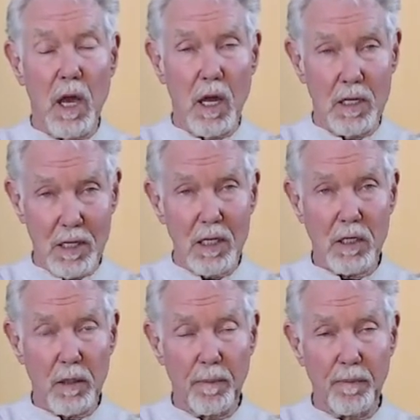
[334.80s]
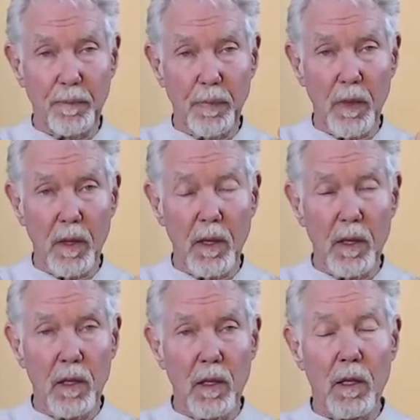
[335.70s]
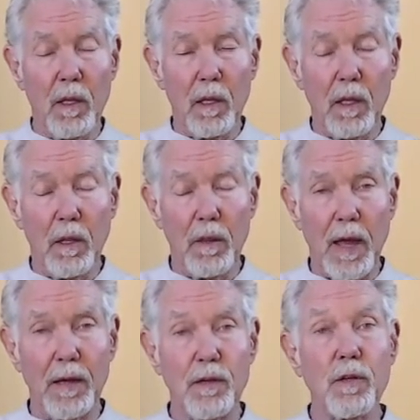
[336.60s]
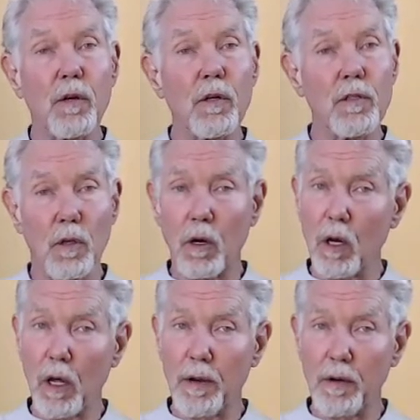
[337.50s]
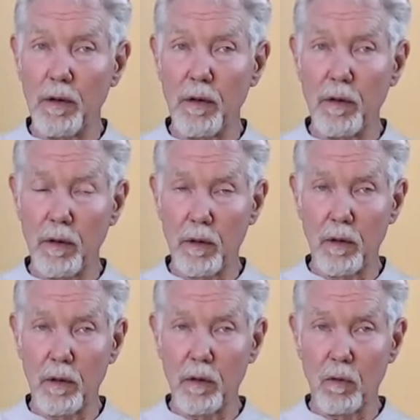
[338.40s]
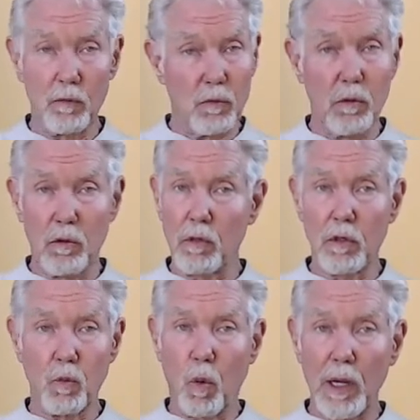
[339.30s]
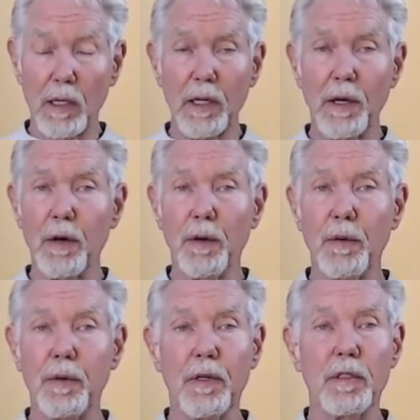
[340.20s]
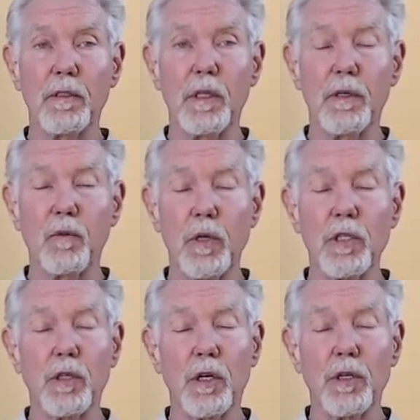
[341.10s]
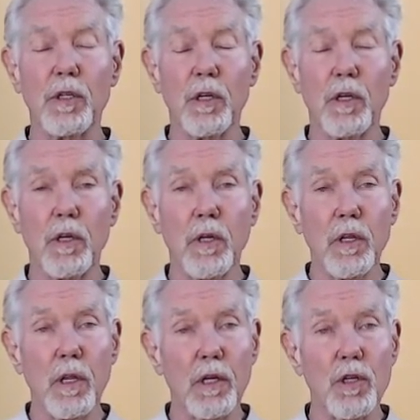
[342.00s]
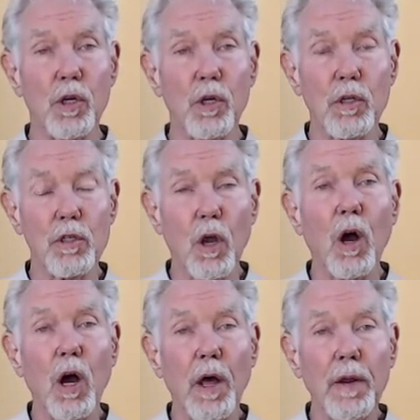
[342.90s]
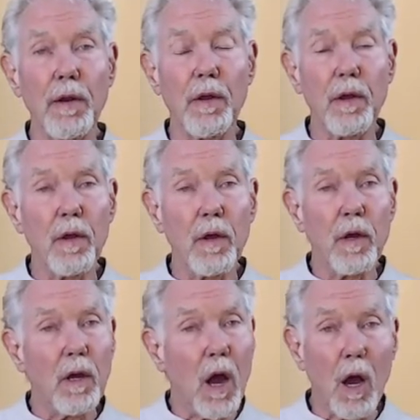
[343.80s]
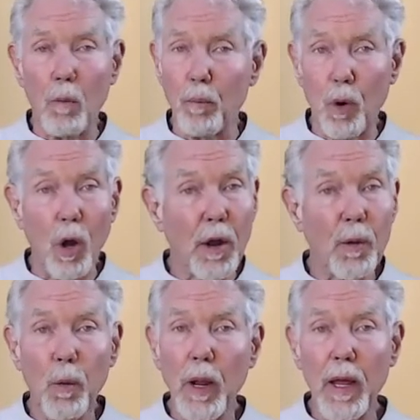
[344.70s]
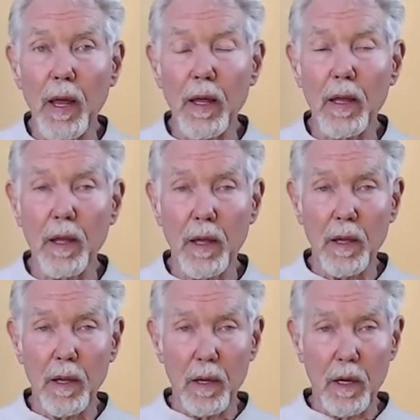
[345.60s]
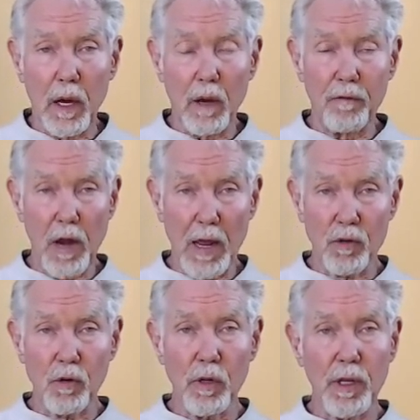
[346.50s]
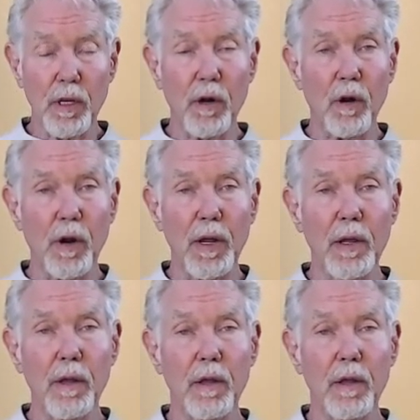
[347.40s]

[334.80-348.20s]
system, that turns on, this is widely known in research, that turns on a broad array of naturally occurring